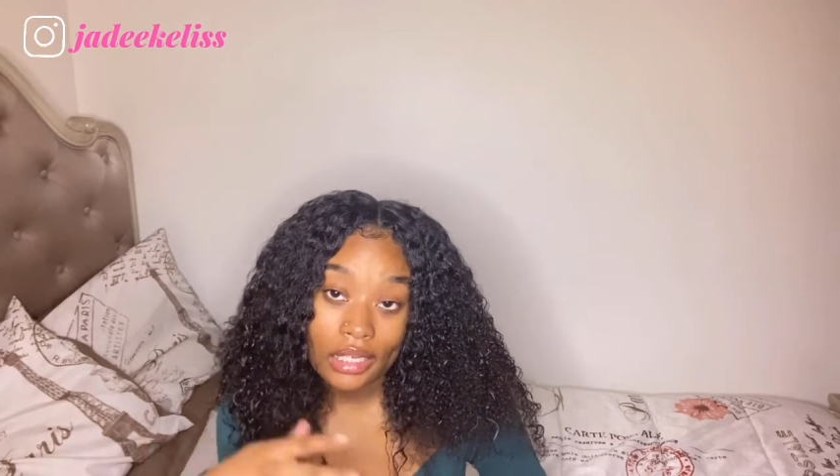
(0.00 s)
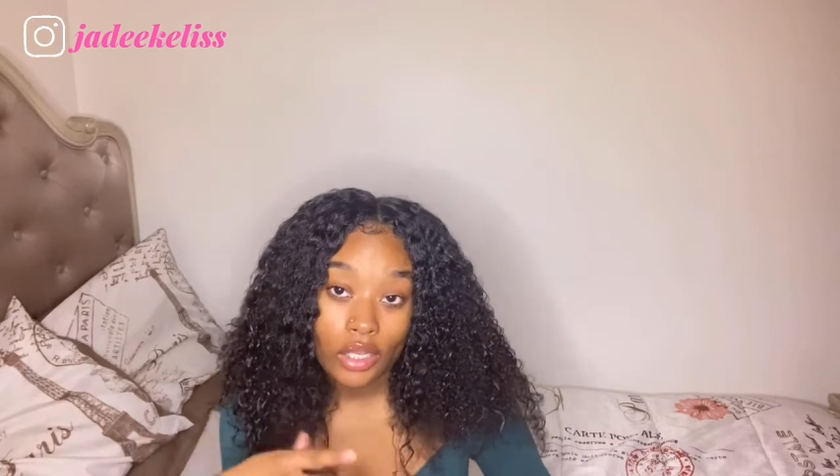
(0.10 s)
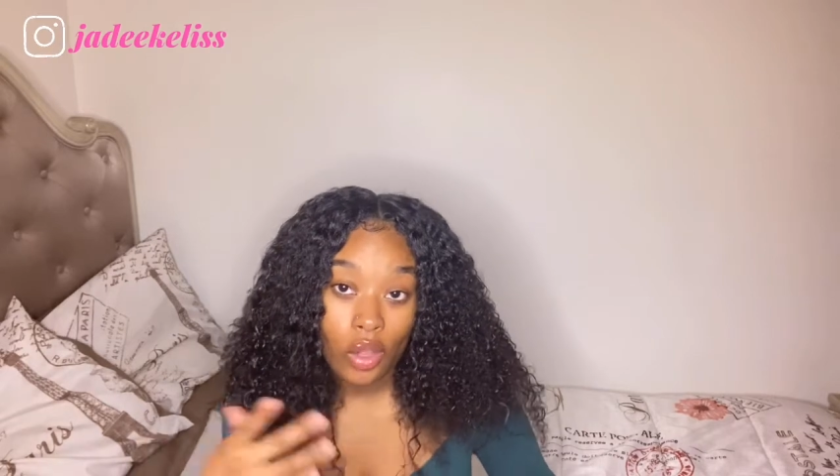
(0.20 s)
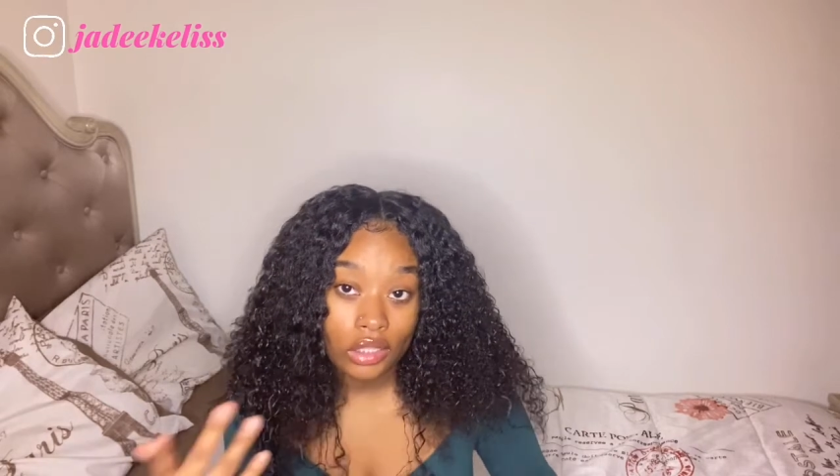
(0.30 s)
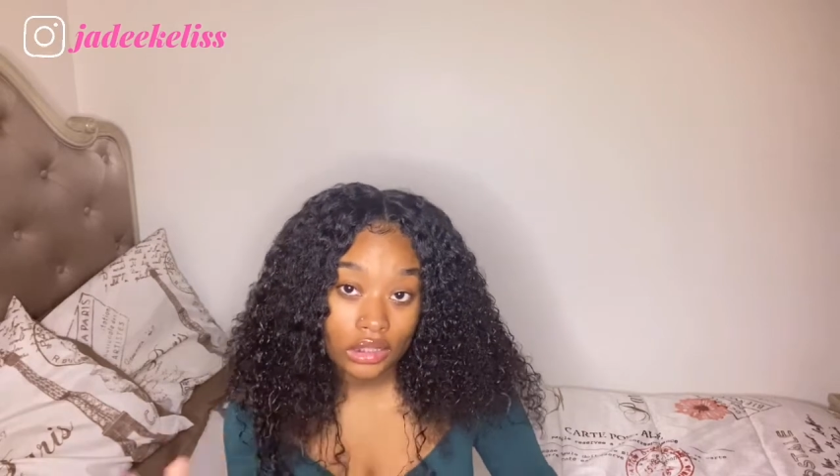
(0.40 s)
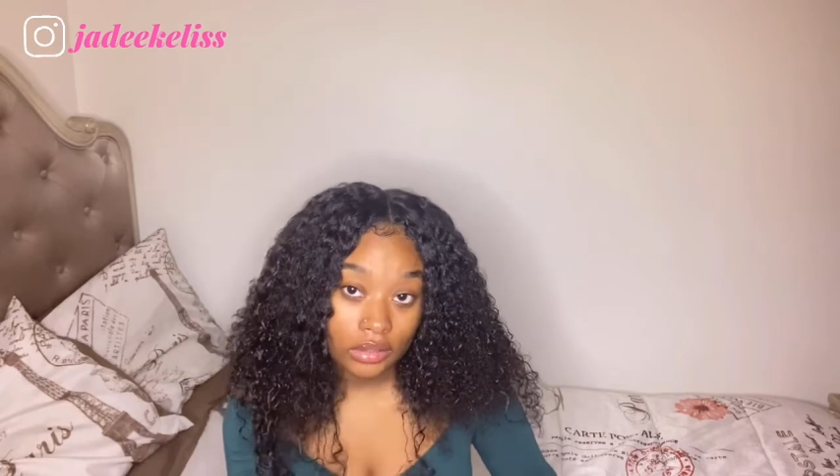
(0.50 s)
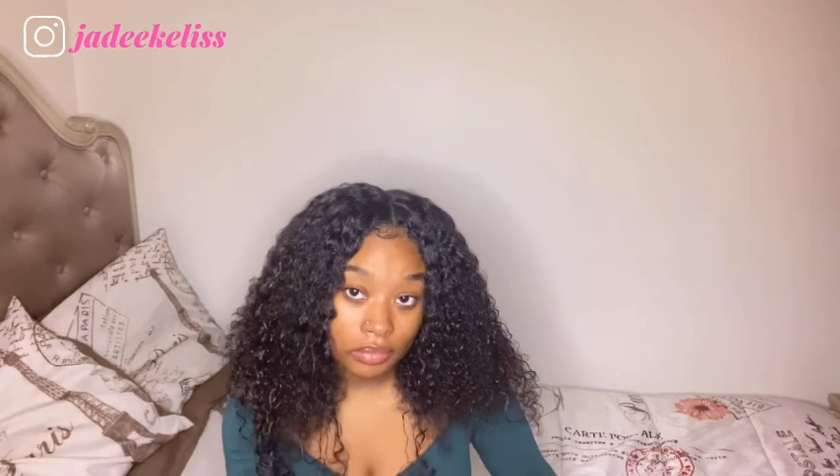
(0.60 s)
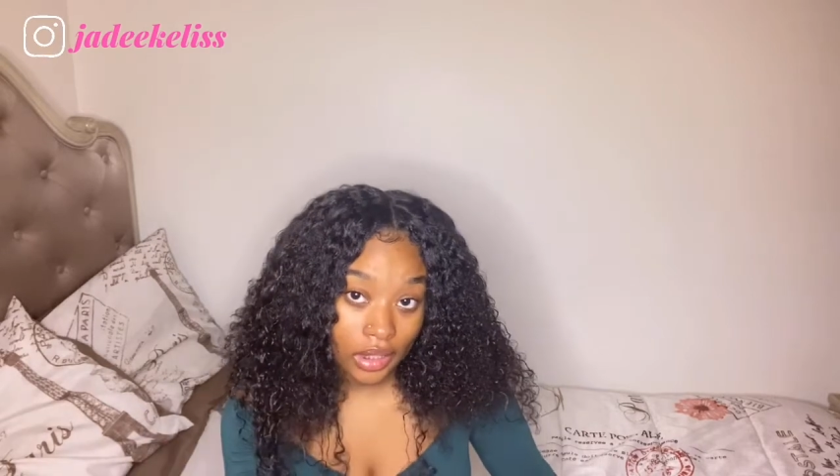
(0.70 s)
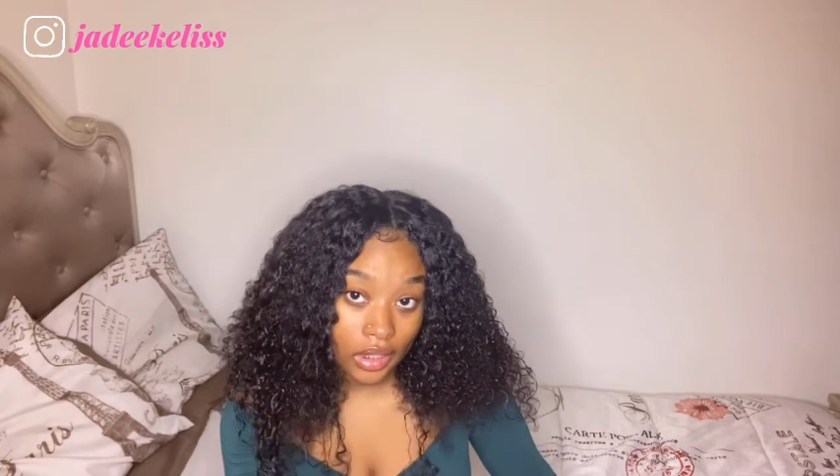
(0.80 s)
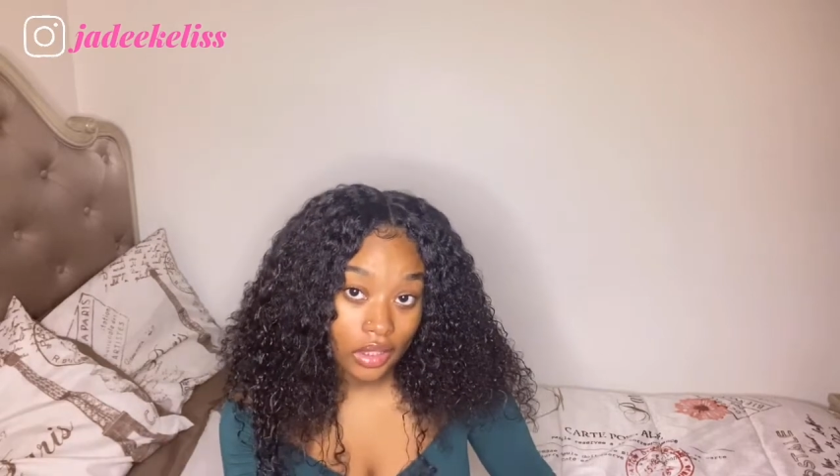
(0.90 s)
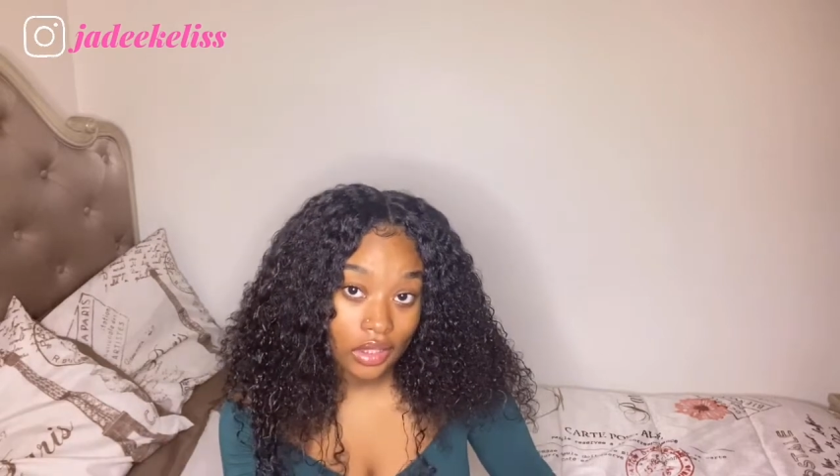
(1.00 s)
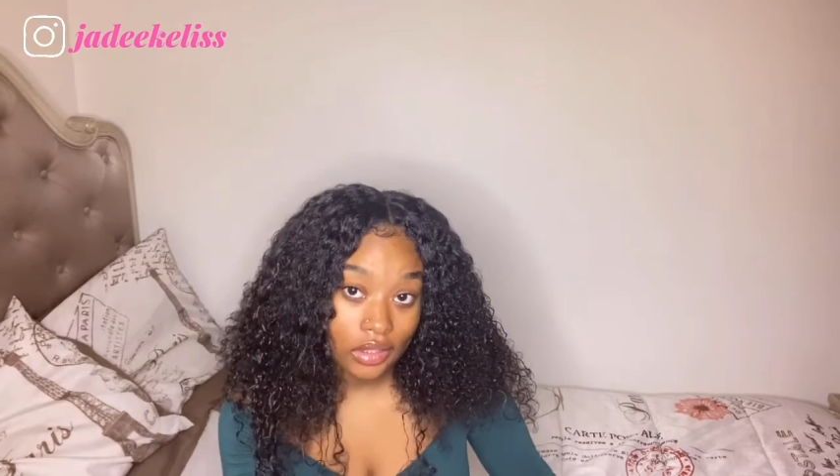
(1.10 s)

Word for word: and it causes breakage.